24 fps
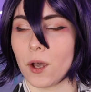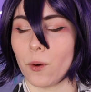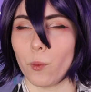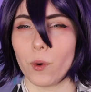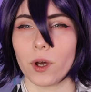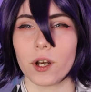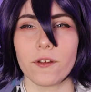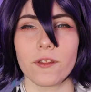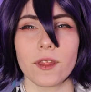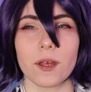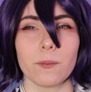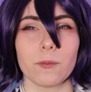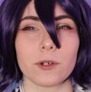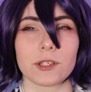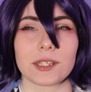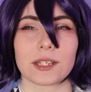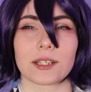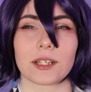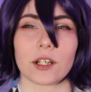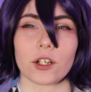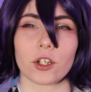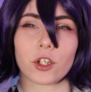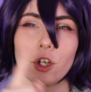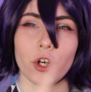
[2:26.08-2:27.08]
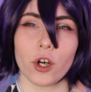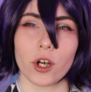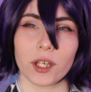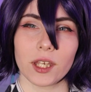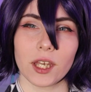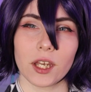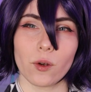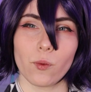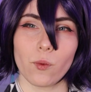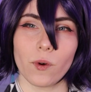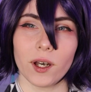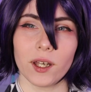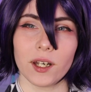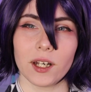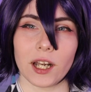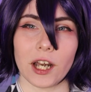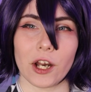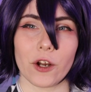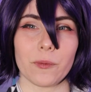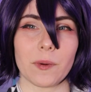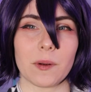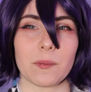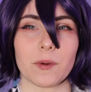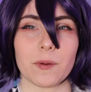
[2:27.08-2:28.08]
one of them was like a cooking one and
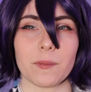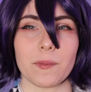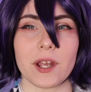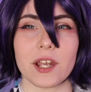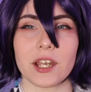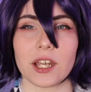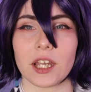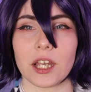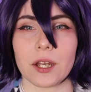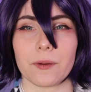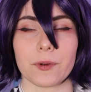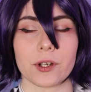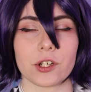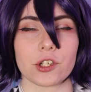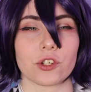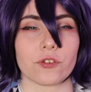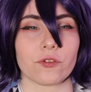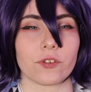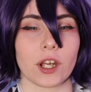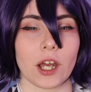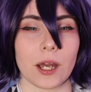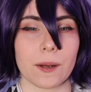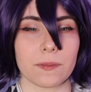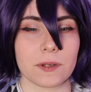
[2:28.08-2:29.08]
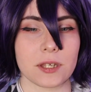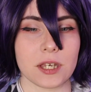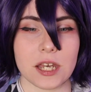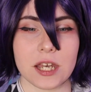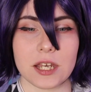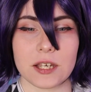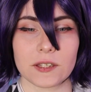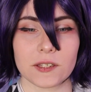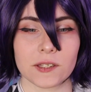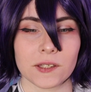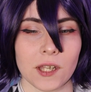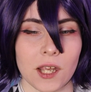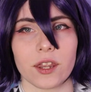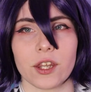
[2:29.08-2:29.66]
I remember making a bunch of cupcakes.